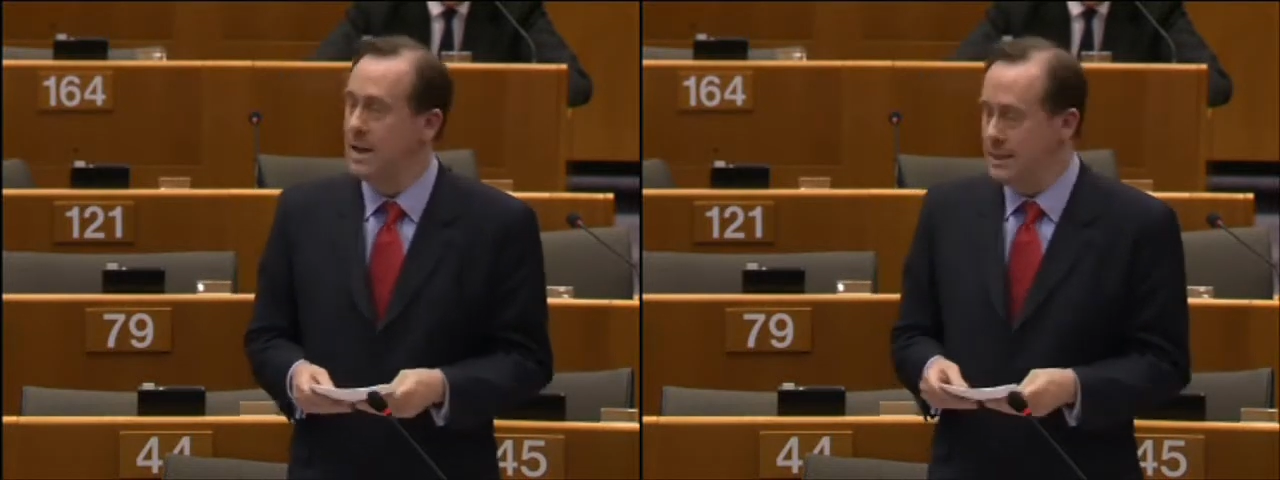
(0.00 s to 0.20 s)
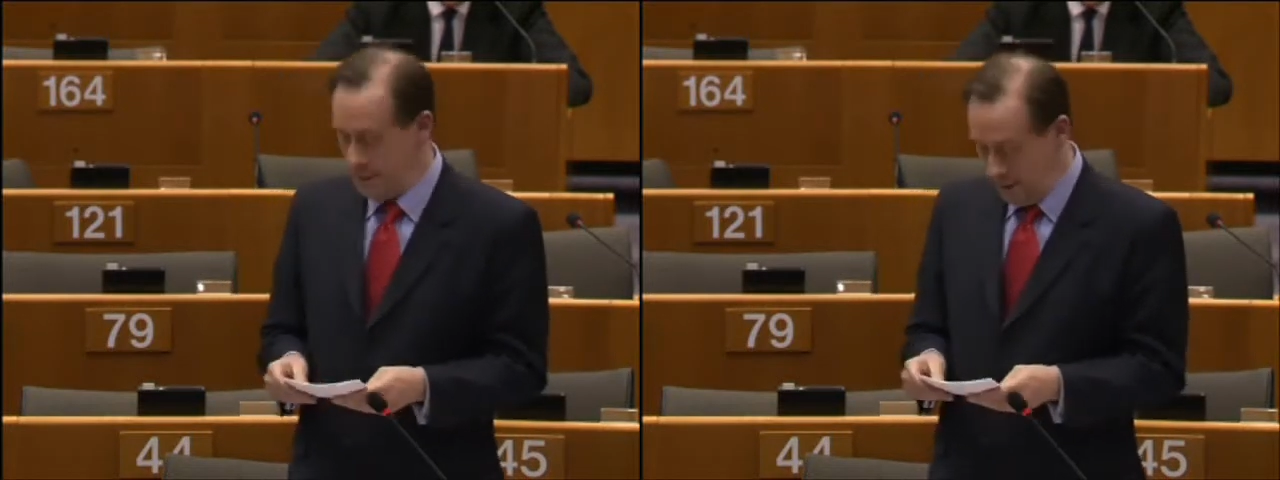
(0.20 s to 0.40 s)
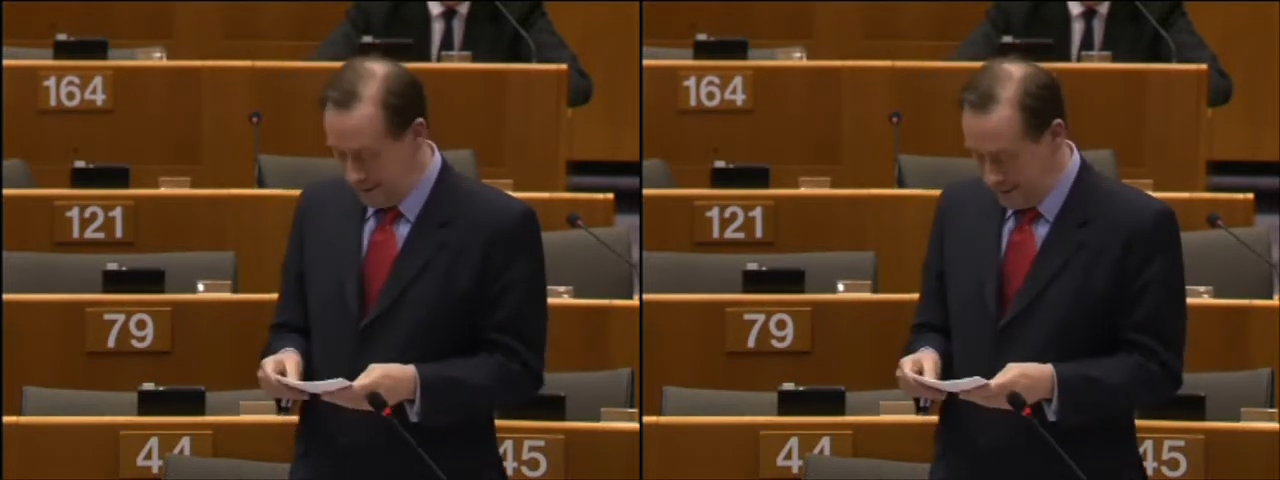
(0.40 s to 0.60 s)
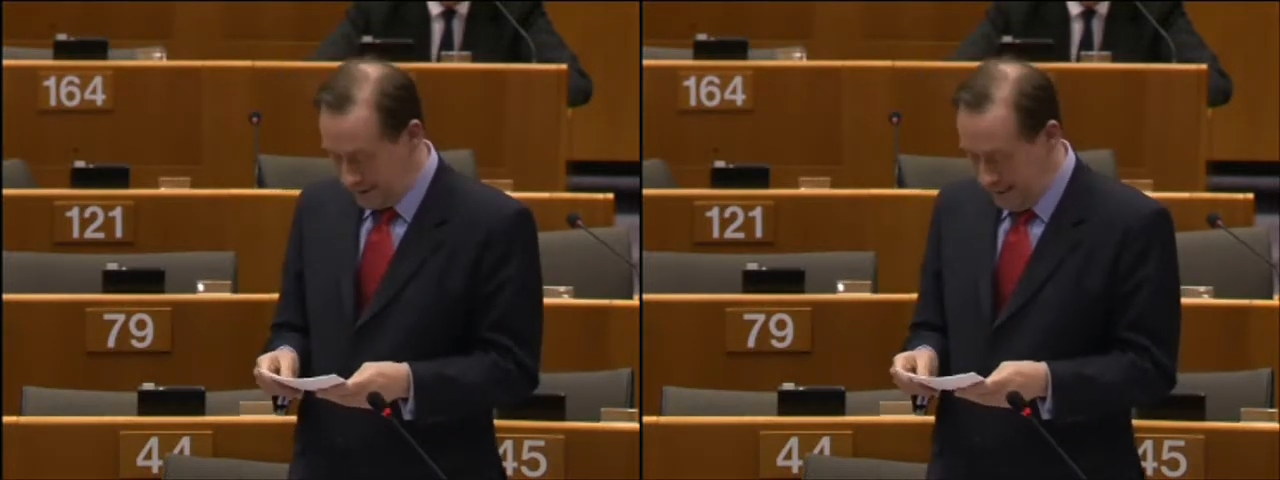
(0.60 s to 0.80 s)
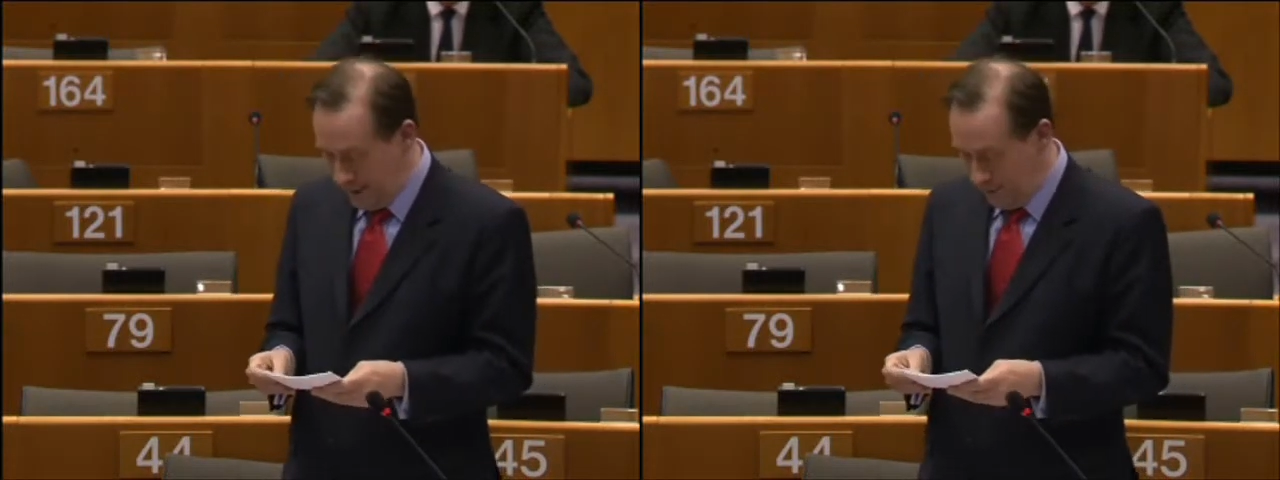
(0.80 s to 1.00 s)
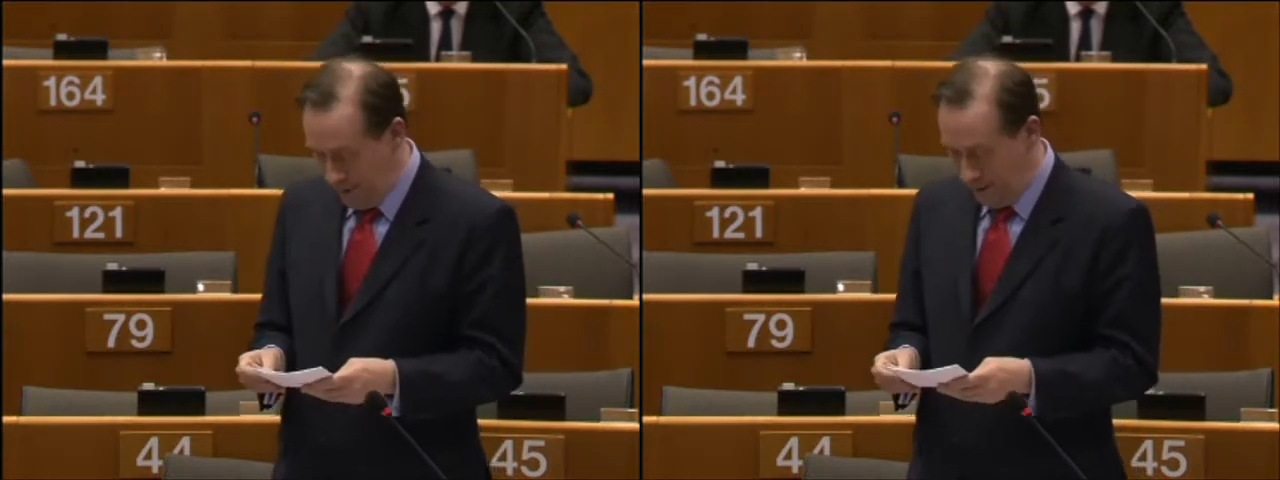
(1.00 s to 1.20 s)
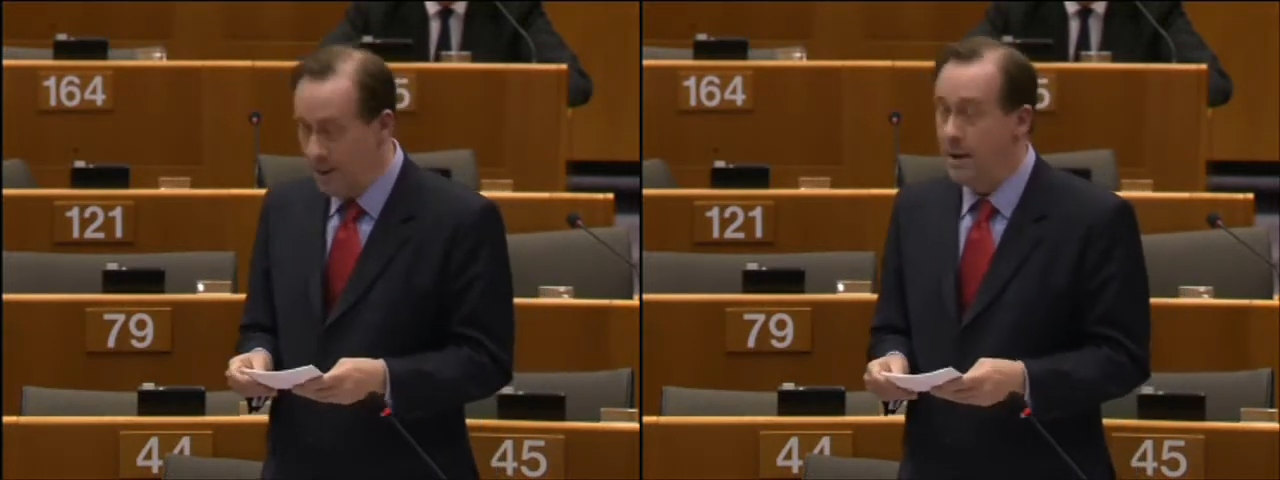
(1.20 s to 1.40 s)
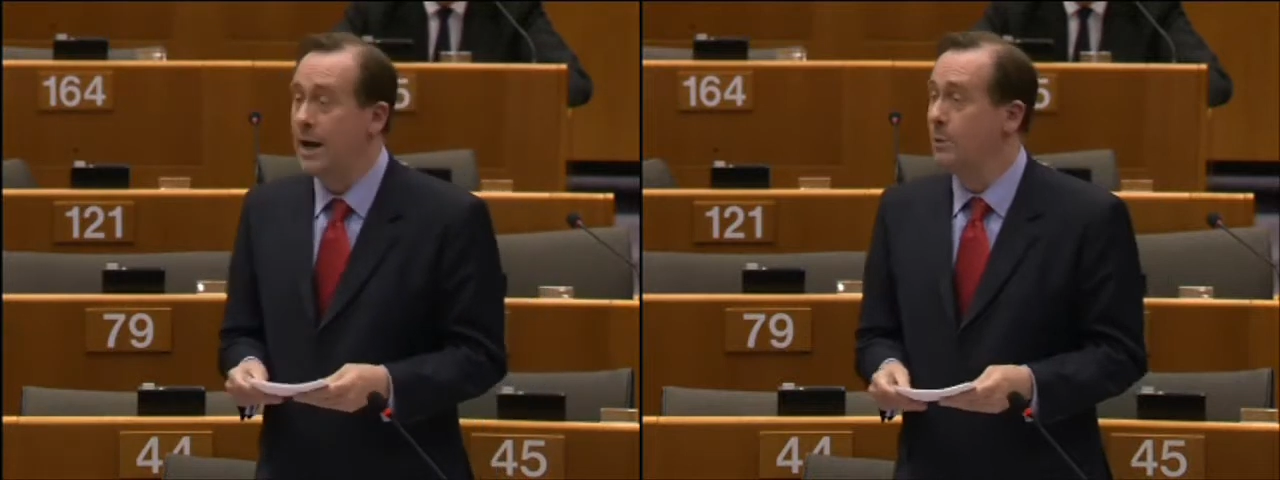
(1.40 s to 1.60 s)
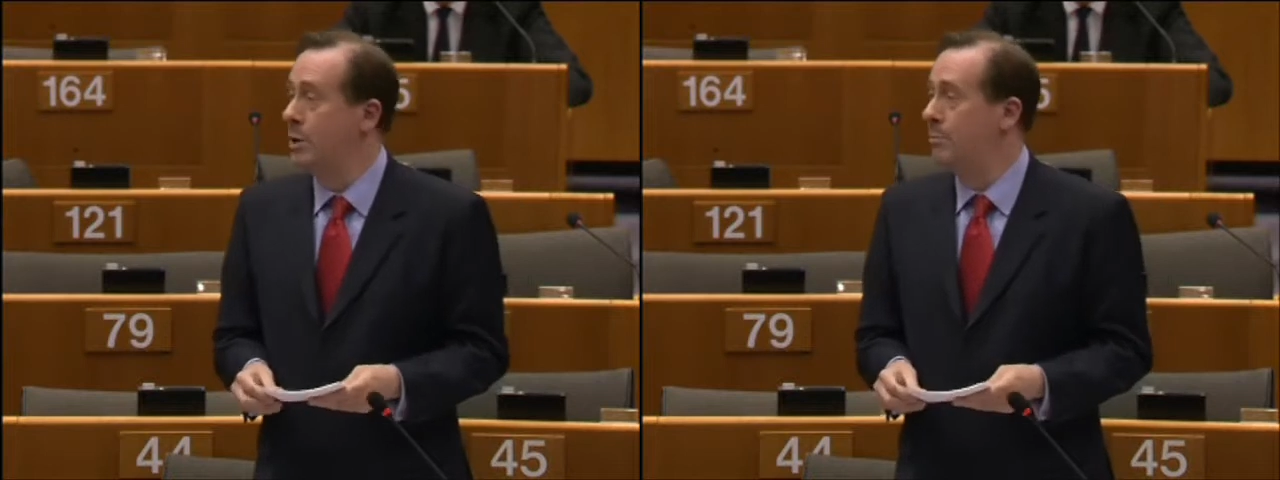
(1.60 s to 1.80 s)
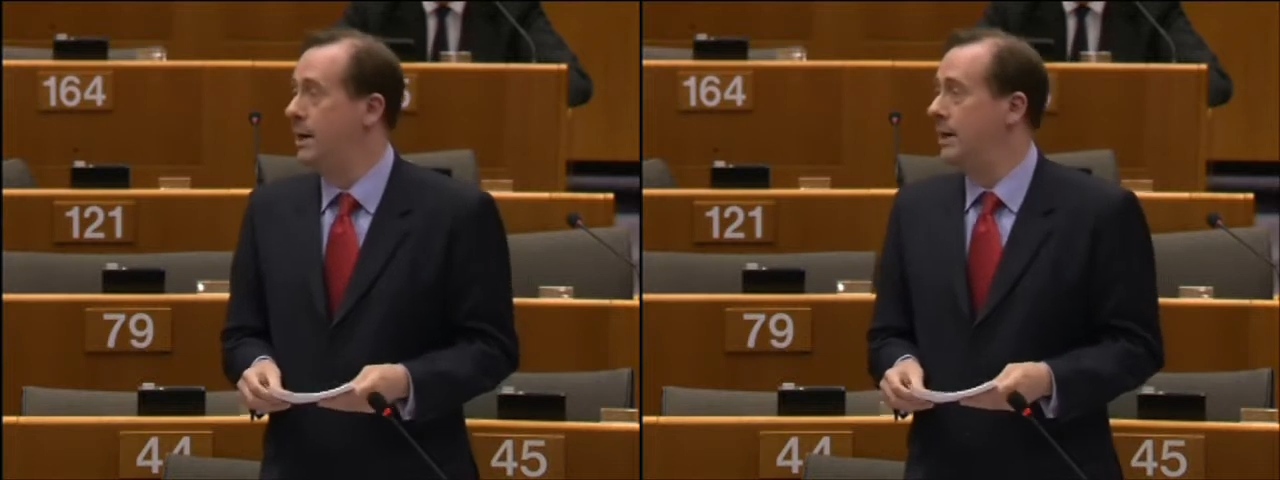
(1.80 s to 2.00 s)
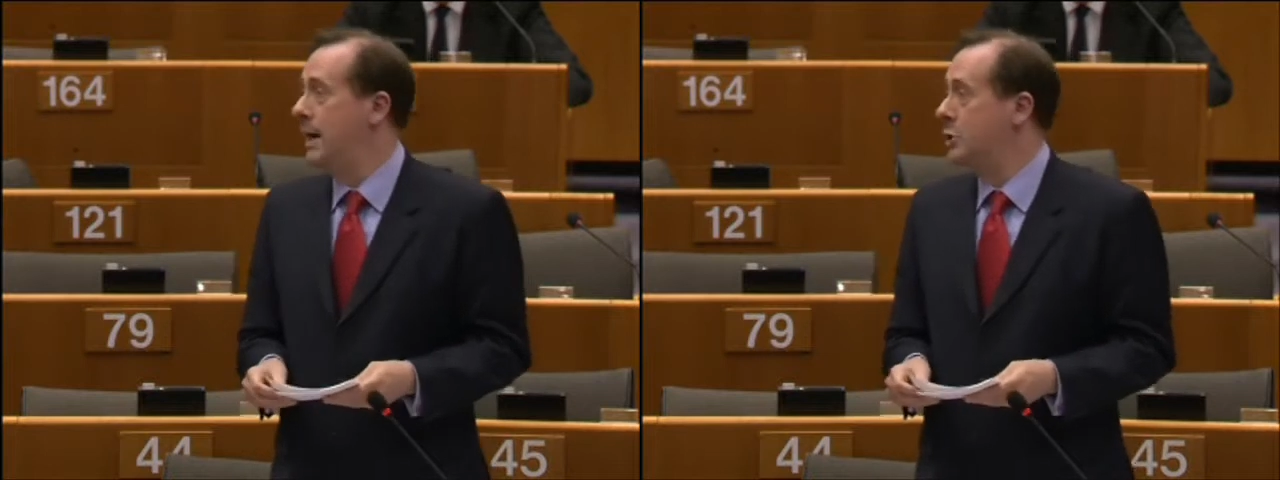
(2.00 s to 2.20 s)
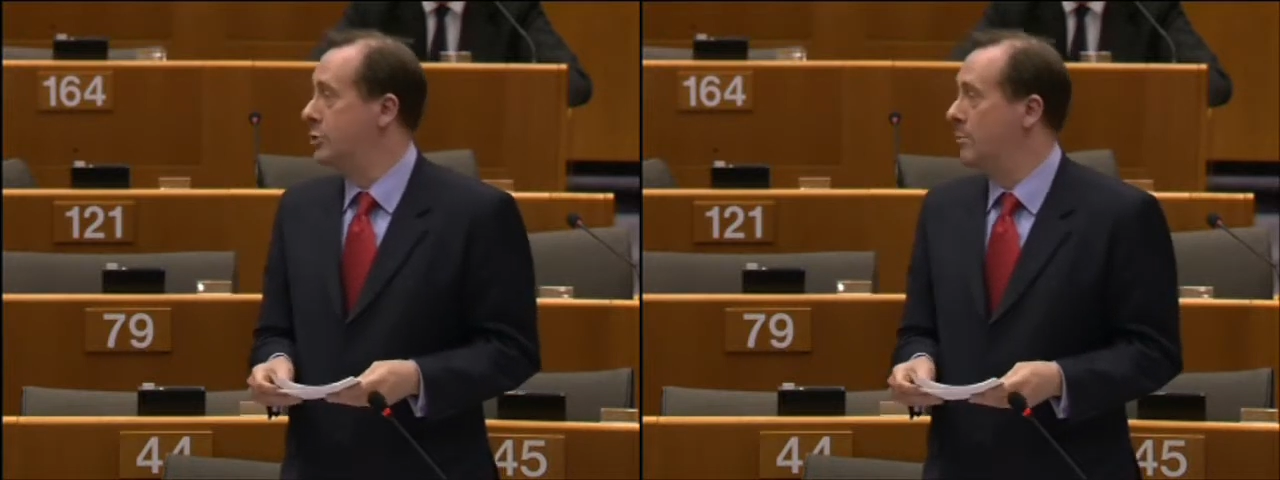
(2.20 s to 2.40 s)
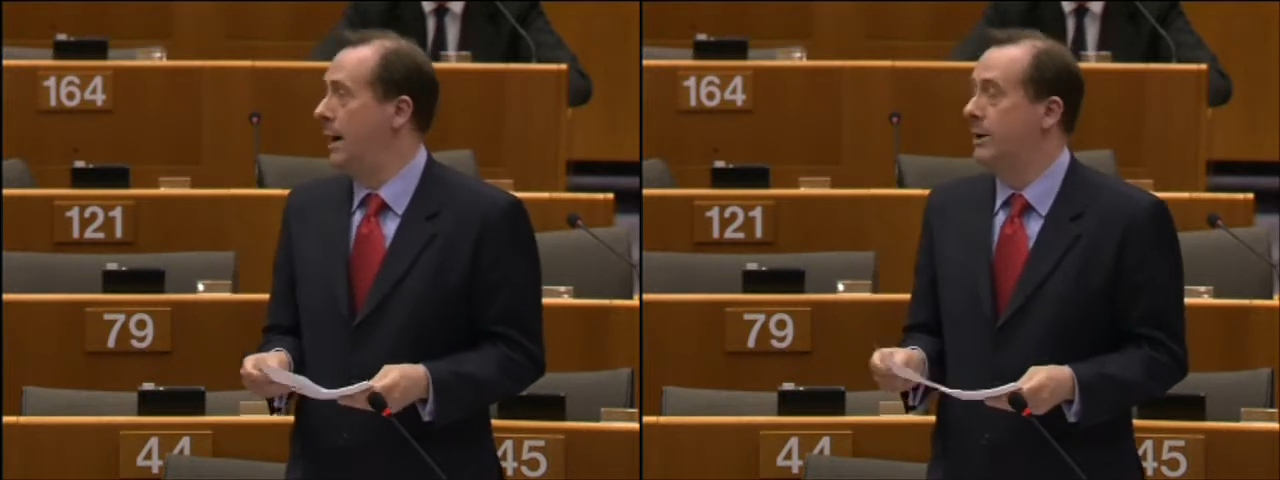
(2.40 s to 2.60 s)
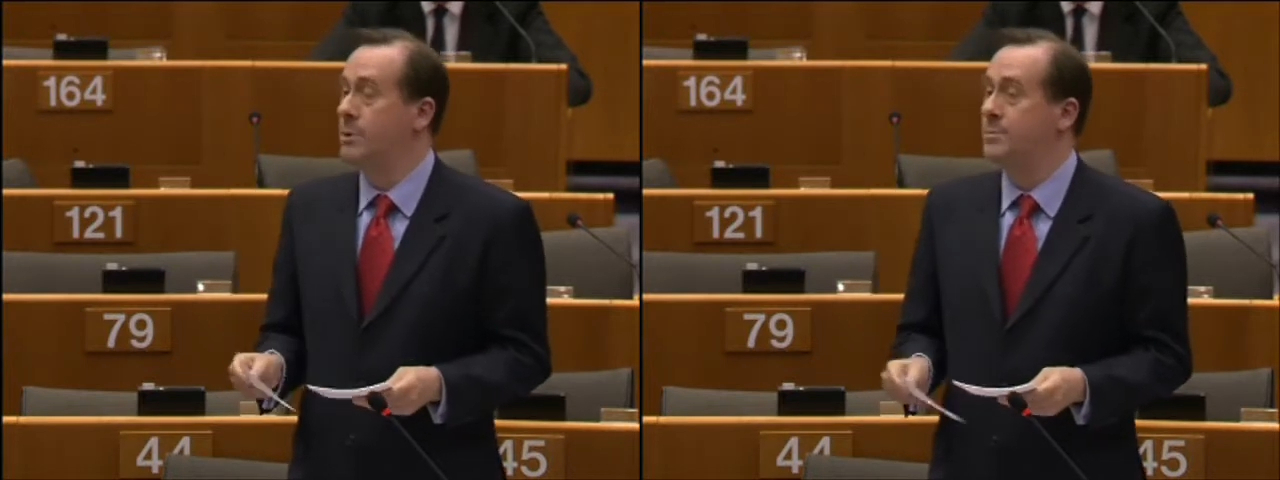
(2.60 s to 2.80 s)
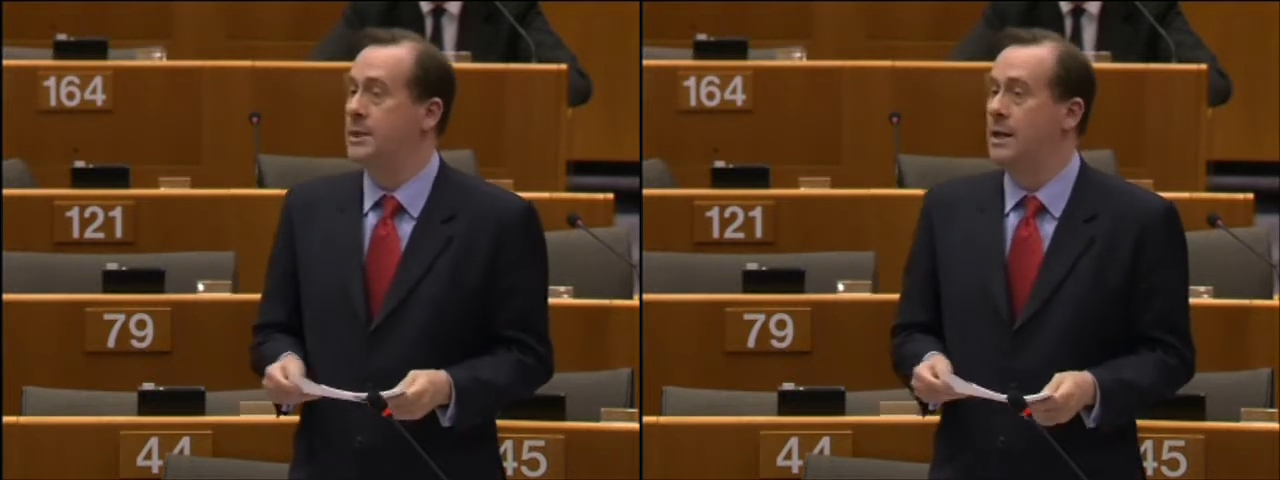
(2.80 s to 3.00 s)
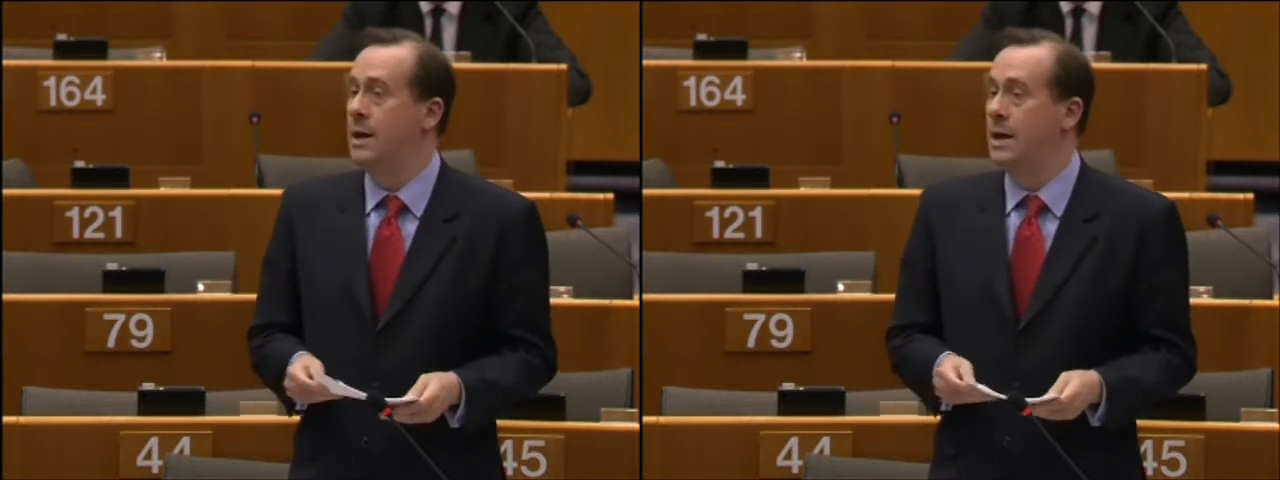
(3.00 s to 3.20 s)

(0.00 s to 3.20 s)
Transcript: it is unsustainable, and it will bring national bankruptcy